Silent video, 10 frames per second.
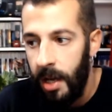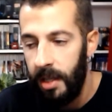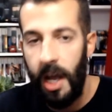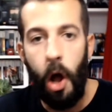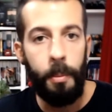
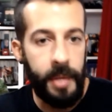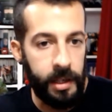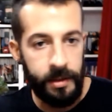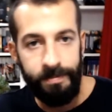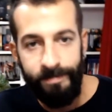They all
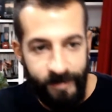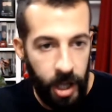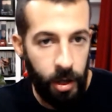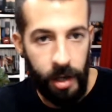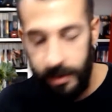mean a
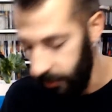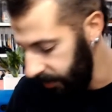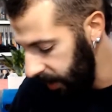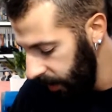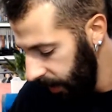lot to me,